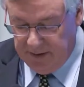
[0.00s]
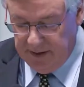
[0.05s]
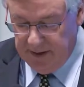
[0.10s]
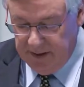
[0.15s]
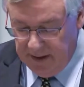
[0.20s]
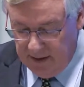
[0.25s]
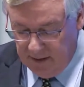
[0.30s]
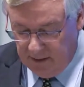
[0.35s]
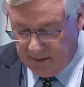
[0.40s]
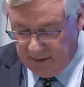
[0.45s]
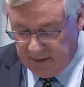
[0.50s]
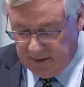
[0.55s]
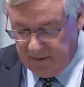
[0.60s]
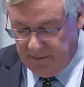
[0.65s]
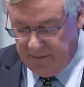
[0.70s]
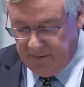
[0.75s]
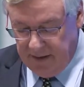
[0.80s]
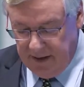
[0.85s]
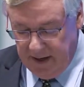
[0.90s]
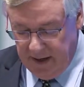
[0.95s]
the elders
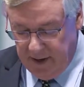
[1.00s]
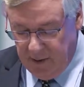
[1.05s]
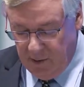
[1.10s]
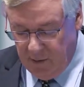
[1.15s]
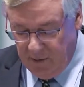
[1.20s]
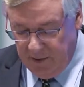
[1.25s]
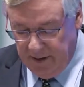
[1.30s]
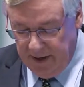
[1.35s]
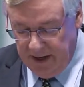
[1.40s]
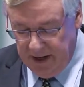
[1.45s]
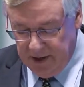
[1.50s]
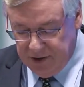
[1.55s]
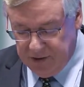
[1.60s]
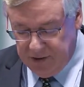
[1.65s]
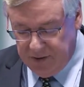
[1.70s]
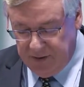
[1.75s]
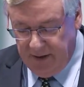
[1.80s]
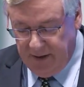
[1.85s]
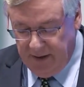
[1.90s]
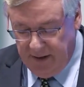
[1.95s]
of the Eora
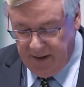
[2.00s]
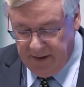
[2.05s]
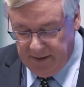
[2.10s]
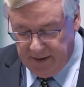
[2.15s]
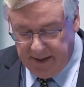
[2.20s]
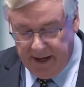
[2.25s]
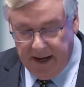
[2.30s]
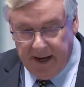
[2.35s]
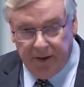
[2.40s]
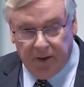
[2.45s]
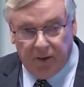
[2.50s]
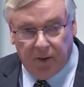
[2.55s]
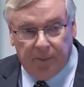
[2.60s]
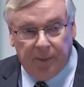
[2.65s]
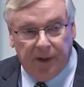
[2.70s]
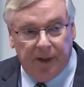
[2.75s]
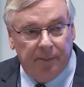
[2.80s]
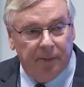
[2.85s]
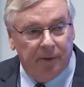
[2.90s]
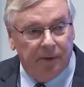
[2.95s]
Nation, the Gadigal
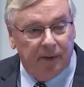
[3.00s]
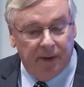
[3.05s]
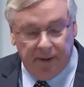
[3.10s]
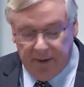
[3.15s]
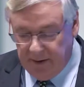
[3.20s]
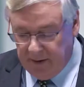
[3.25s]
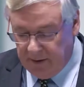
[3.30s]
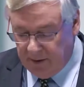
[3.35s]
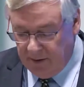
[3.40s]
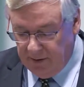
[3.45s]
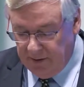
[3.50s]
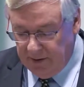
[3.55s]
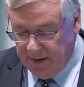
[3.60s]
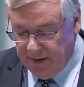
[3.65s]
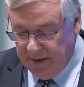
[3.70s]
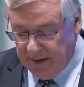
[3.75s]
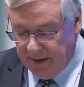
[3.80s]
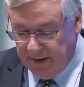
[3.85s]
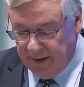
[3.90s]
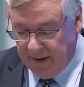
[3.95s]
people,
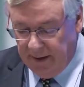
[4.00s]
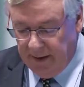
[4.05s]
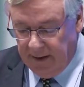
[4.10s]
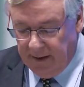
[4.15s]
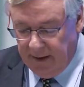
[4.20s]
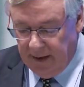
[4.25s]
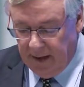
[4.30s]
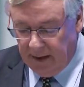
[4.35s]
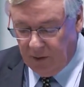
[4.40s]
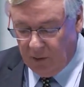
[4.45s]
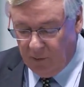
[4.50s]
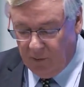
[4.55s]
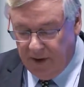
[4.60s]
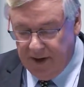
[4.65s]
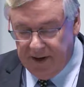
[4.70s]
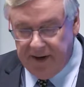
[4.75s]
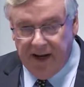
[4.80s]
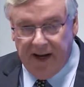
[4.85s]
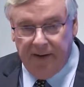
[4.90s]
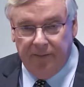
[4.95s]
including Uncle
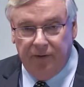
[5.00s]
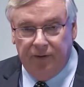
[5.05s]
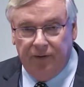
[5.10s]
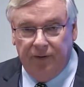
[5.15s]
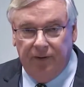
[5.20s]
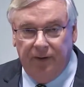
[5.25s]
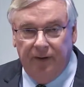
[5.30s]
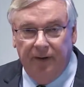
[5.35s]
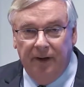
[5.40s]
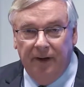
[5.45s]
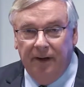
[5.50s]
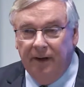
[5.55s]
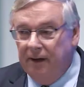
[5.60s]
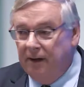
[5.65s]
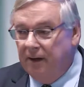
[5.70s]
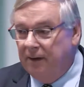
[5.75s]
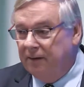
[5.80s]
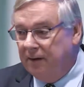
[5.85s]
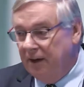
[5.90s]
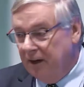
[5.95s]
Ray Davidson.
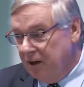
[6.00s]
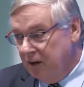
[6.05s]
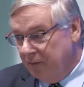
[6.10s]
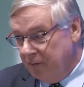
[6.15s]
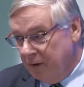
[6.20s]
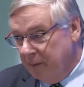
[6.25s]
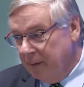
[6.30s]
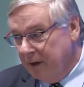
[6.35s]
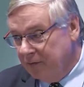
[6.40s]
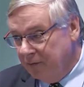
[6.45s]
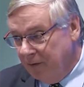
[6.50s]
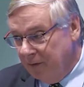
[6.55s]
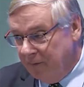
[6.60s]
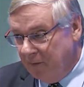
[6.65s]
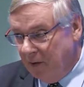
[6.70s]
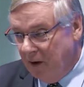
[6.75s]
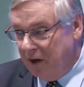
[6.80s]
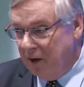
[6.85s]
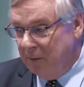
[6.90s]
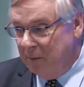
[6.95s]
And thank you very much for
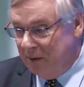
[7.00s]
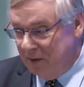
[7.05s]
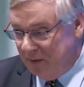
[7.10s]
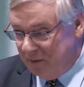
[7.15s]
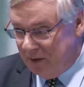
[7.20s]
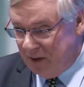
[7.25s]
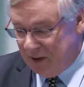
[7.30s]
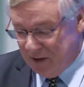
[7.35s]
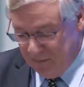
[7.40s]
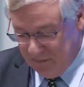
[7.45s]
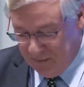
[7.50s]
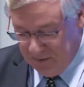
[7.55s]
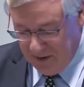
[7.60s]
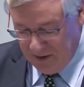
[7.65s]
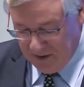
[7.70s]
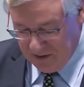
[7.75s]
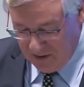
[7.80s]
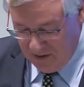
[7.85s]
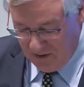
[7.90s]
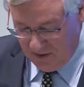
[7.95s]
inviting me, and thank you for
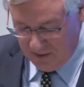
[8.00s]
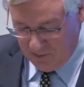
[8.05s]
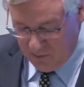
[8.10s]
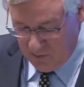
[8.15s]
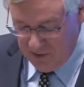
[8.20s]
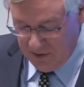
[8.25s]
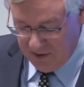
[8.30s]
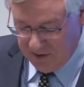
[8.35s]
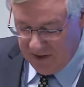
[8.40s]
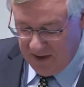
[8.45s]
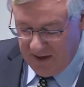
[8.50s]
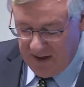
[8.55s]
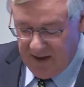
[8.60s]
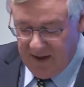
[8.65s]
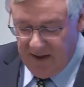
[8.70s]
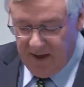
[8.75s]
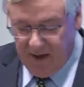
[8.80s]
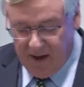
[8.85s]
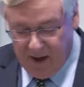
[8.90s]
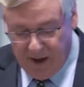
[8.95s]
those kind words.
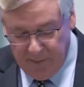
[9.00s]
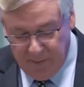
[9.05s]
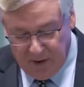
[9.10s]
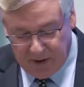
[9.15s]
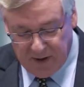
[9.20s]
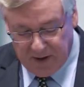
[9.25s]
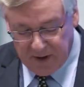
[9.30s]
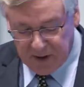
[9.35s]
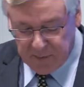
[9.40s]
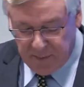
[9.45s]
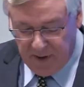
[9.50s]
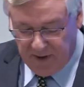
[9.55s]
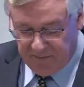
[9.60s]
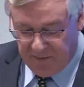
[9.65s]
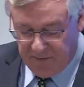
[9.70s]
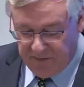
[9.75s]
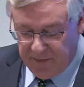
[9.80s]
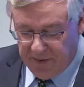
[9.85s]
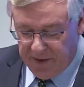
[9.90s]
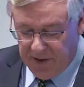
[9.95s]
I'm not going to speak
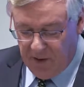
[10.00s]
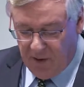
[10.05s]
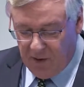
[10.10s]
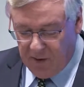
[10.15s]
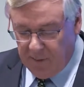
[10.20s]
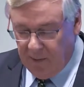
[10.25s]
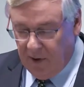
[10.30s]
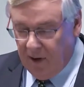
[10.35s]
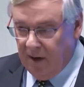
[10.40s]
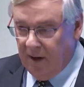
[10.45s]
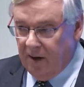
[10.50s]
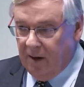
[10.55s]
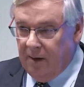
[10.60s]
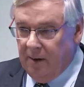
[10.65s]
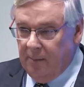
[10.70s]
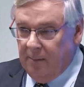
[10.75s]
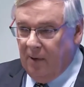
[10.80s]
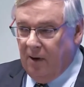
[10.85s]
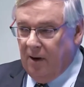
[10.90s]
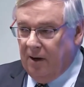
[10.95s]
for very long.
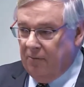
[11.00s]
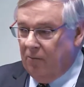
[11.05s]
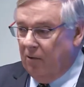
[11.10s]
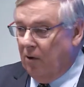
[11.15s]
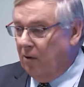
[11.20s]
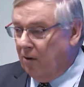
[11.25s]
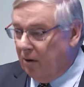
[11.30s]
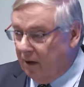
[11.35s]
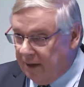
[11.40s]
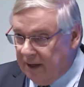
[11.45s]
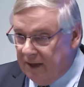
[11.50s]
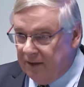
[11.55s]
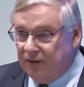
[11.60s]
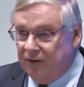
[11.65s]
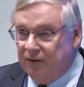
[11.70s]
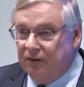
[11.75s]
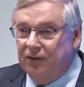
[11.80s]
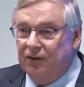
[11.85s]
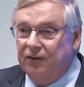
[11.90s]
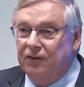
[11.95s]
My role, I guess,
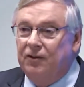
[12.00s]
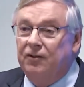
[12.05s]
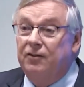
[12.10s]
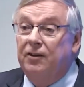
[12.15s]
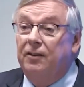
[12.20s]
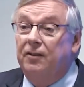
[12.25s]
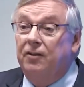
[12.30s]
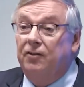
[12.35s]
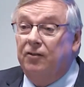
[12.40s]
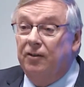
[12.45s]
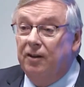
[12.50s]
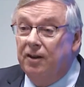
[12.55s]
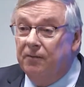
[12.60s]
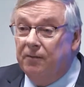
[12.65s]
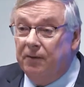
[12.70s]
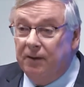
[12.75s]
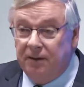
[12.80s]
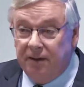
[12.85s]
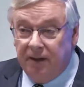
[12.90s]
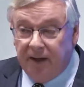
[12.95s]
is just to set the scene
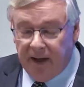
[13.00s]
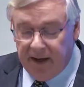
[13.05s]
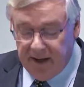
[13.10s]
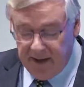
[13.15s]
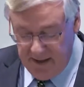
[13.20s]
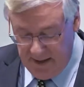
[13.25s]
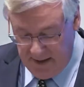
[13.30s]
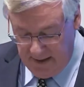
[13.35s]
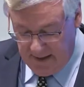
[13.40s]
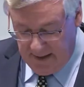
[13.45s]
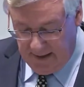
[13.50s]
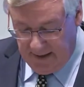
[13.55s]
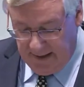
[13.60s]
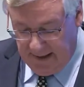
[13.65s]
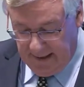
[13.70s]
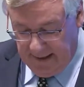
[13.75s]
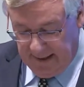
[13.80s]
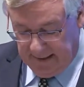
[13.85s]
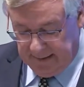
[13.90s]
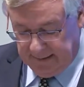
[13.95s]
for today
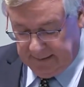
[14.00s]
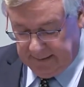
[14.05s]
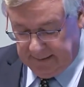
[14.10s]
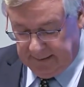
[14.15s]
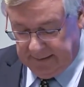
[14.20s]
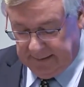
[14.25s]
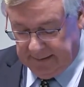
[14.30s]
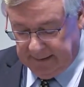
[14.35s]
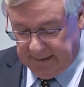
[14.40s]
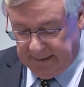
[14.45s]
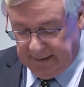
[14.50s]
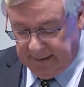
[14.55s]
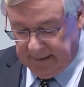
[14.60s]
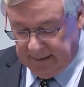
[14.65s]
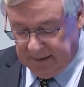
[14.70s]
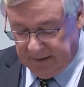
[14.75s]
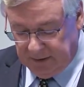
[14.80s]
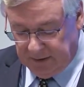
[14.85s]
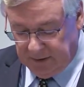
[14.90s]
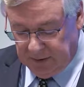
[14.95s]

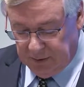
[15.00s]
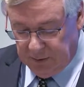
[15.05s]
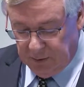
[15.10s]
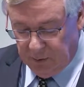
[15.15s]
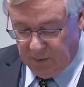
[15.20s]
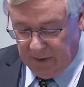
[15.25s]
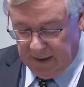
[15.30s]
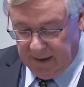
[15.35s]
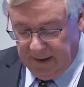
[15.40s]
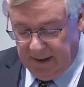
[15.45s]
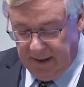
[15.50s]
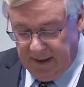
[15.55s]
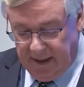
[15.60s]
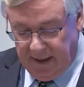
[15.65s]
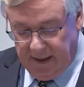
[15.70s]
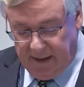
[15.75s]
and to